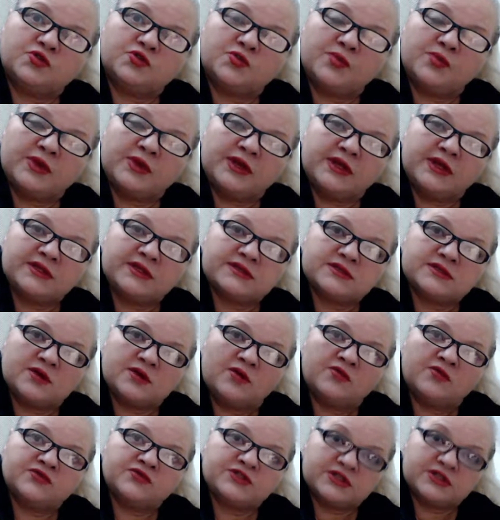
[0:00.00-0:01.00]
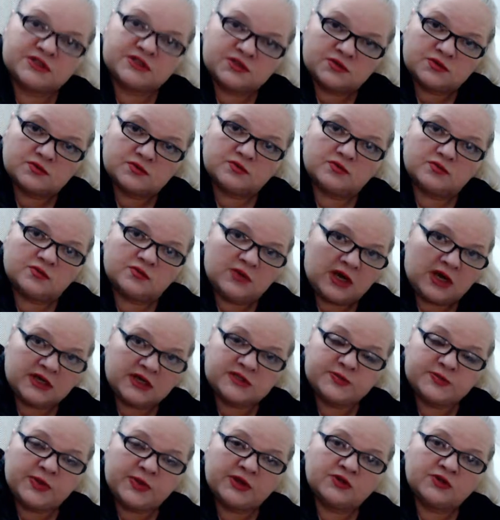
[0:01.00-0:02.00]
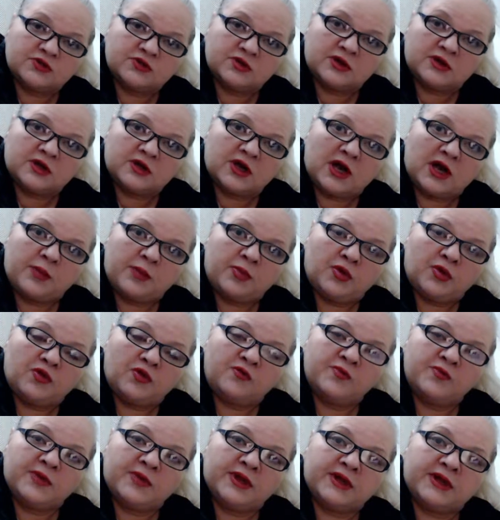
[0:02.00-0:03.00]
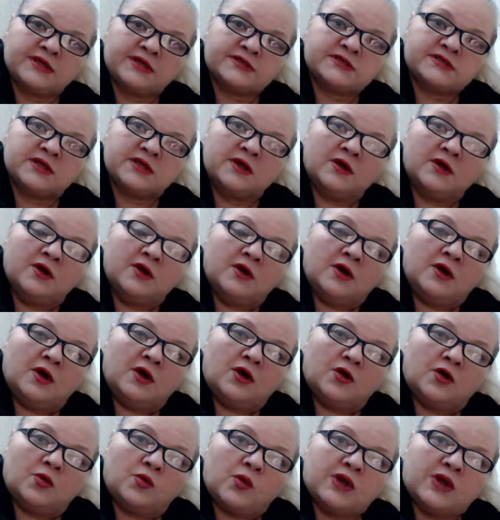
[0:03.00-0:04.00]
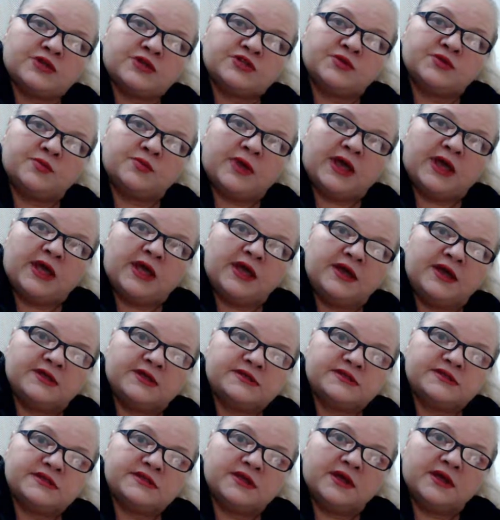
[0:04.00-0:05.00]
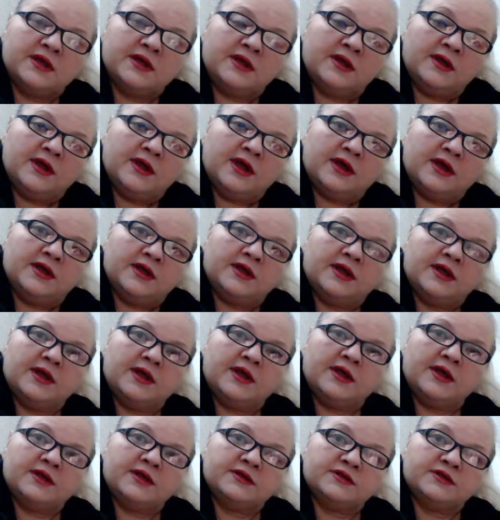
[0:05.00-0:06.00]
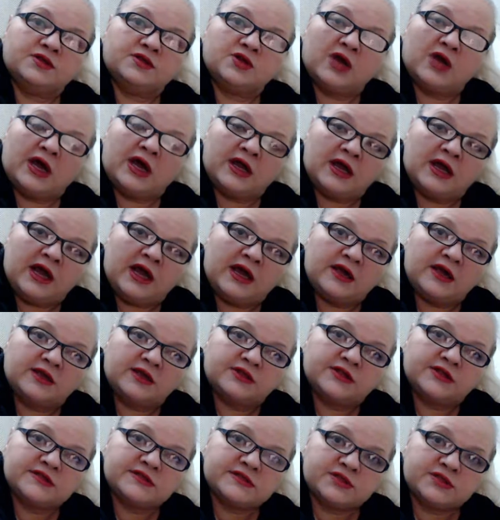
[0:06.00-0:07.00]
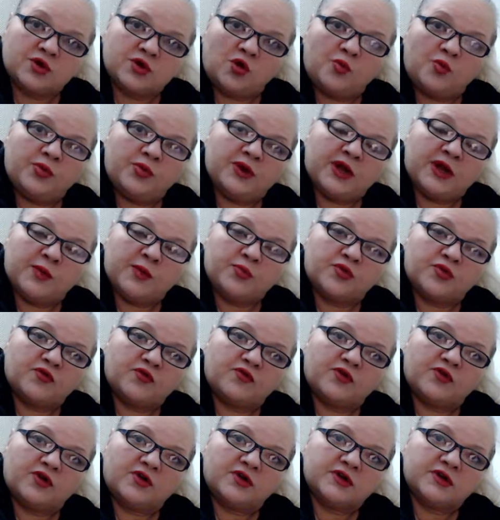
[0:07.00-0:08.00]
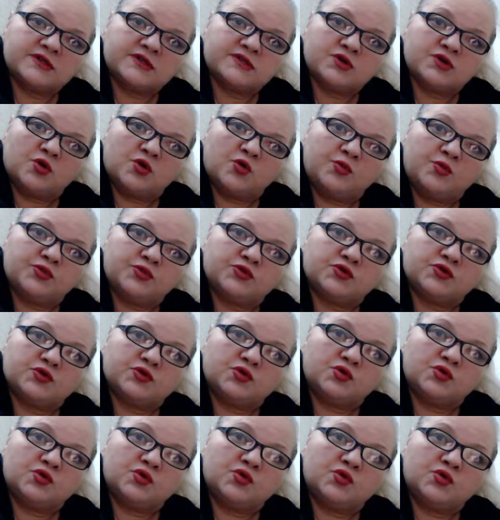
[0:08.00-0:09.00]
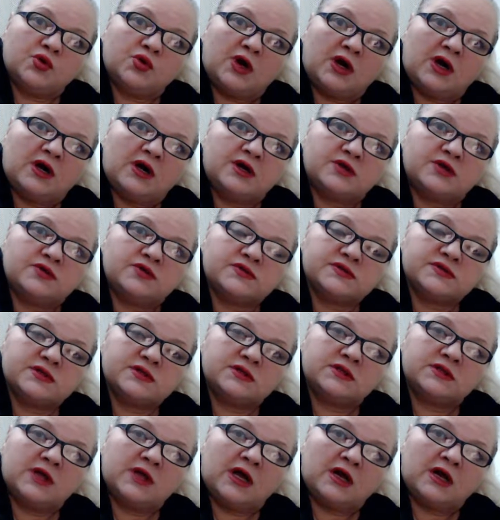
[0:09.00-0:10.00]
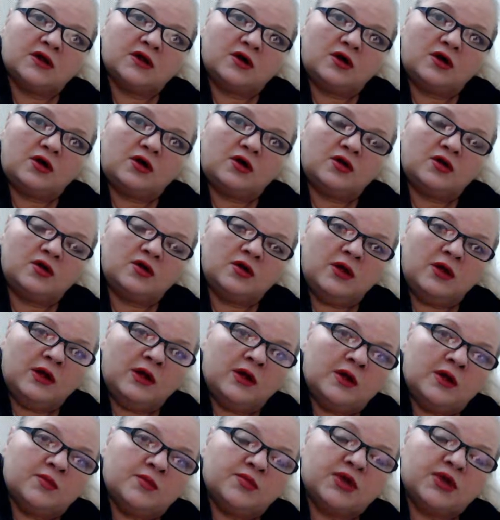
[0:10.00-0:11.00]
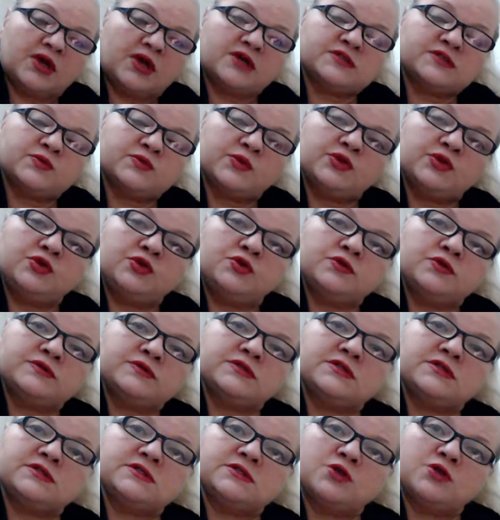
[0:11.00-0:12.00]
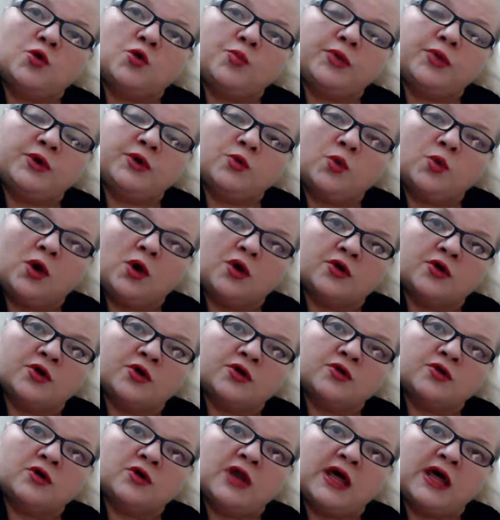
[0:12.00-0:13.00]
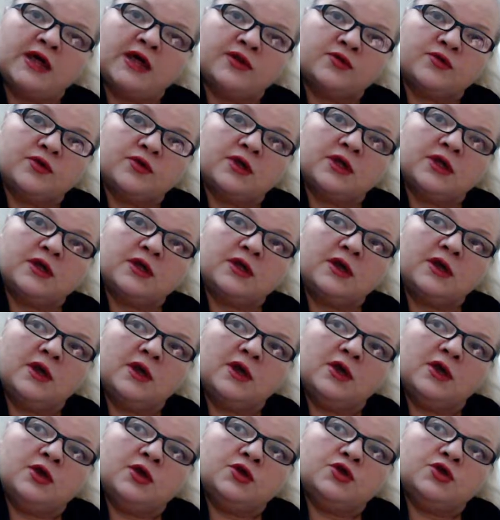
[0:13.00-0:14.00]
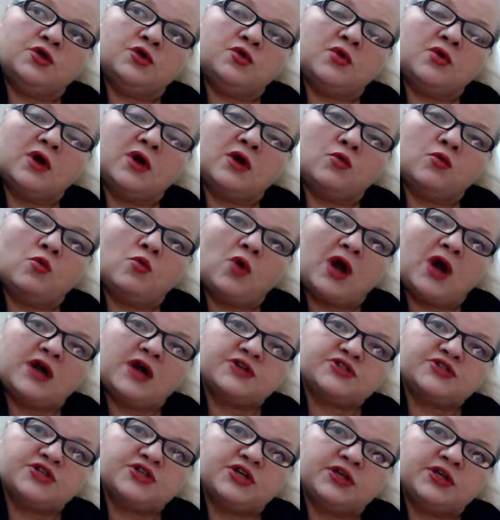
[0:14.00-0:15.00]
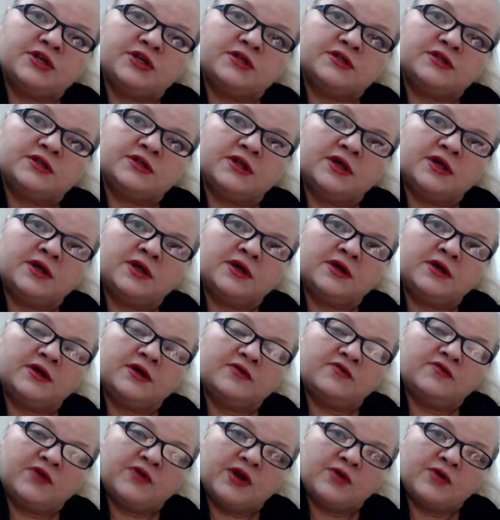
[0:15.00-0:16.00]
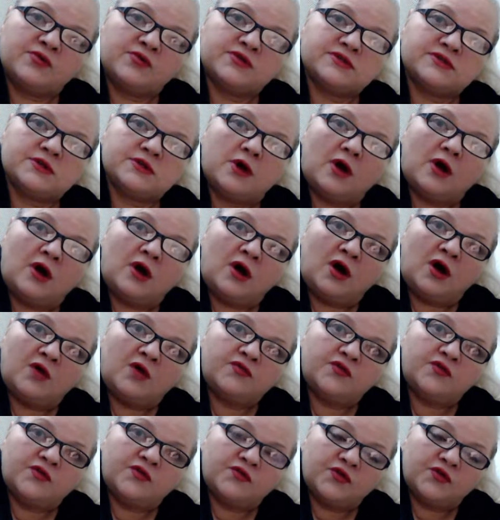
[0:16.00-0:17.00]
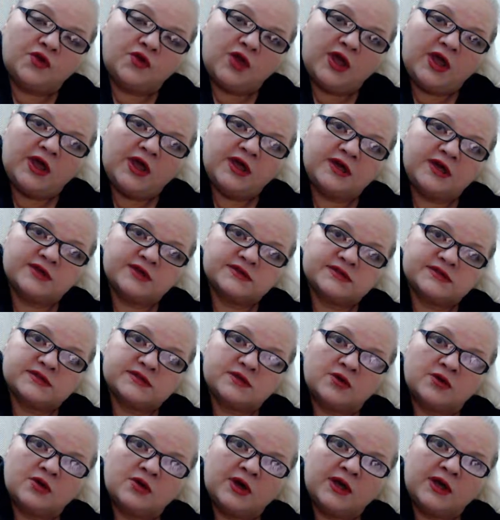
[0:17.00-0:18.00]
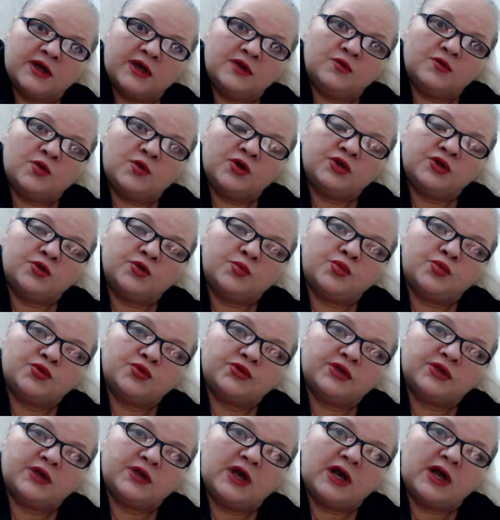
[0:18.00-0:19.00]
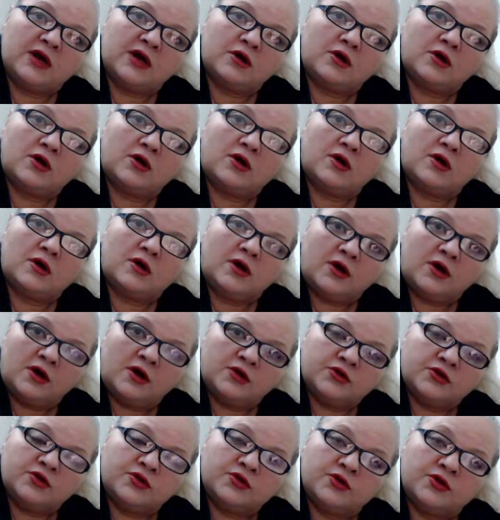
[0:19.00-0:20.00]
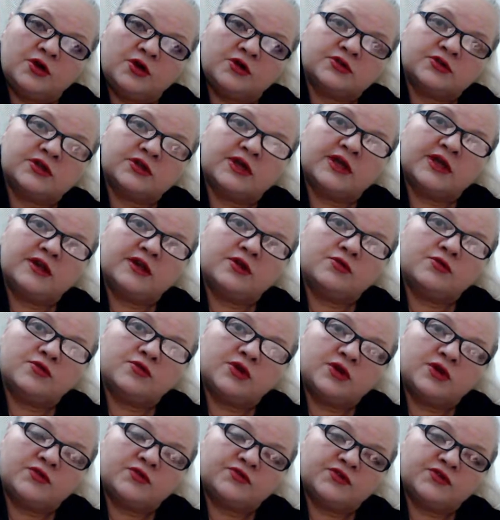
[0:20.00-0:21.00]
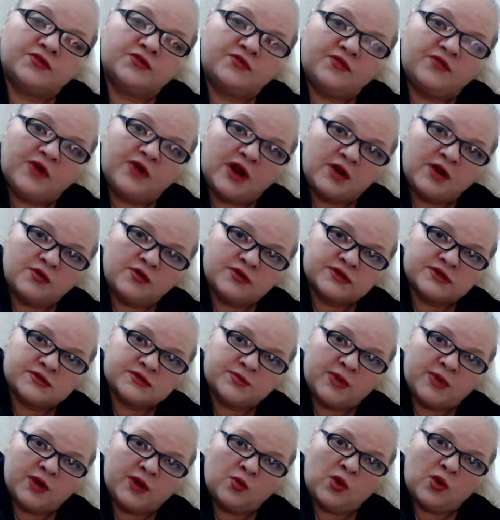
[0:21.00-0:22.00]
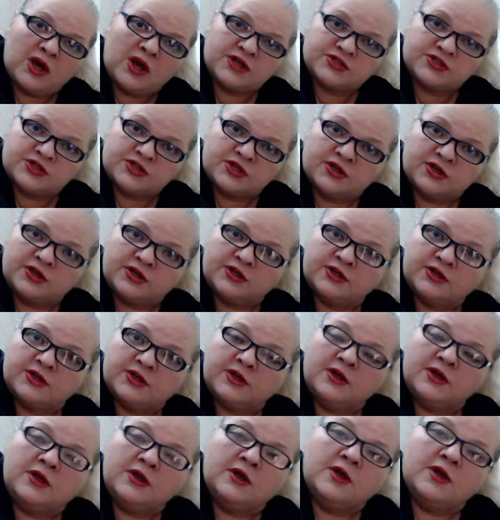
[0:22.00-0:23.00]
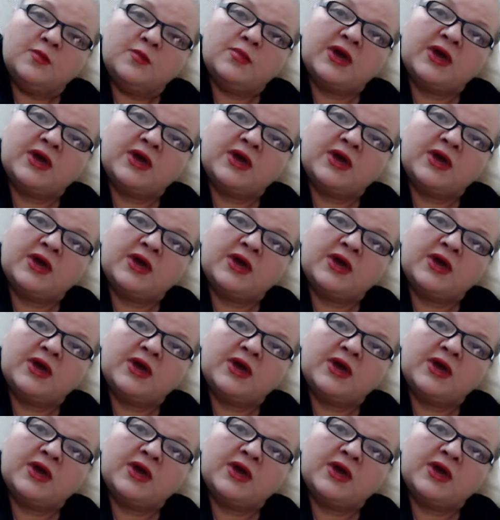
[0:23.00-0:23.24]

minutes of just, I spent a couple of minutes on washing my hands. And I like the soap, and I prefer the soap to using the alcohol, because when you're using soap and water, you're lathering, you are washing the virus off of your hands. Okay, when you're putting alcohol on, you're not getting rid of the virus by washing it, by